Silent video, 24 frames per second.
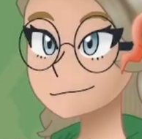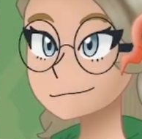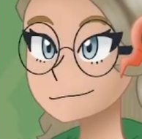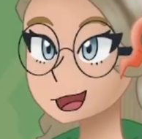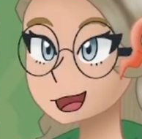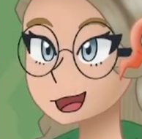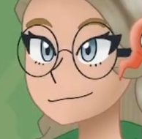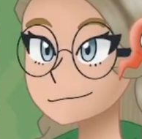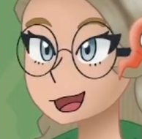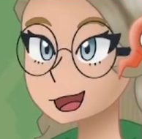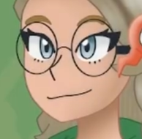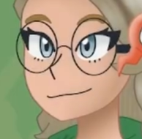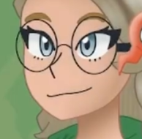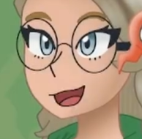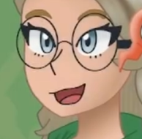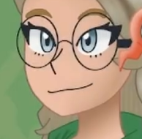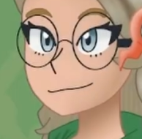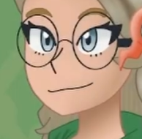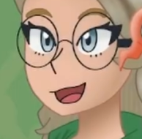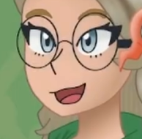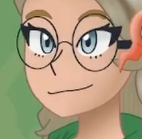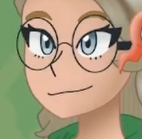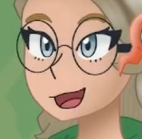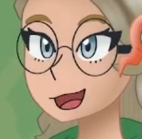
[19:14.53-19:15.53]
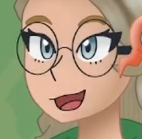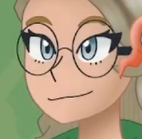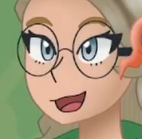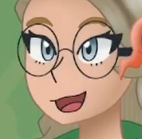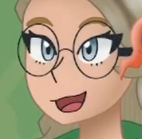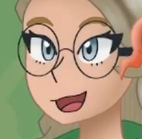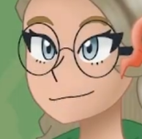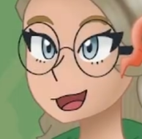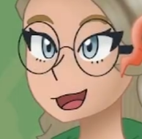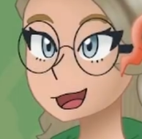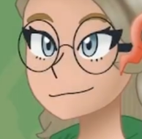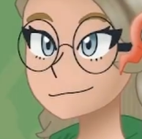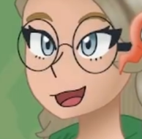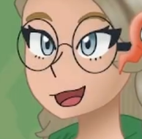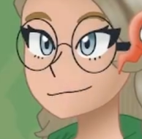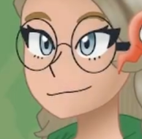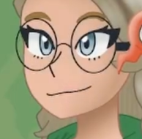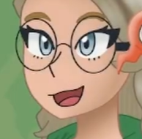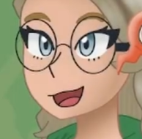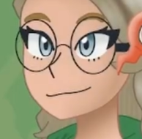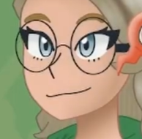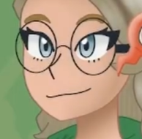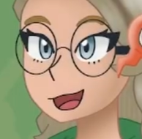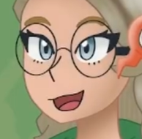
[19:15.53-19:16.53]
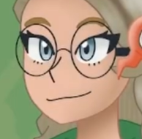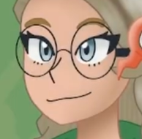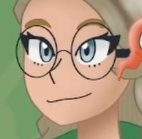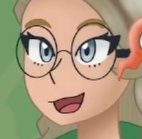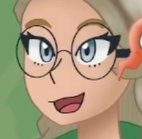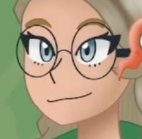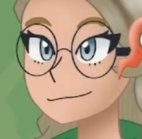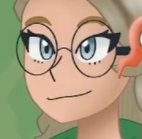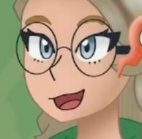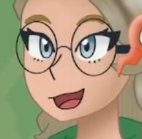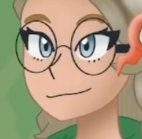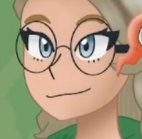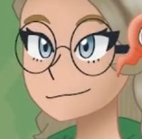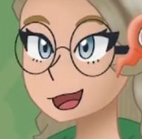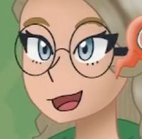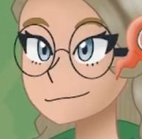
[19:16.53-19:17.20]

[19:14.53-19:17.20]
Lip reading: Tailwind, we lose Tailwind, and neither of us have a way to set it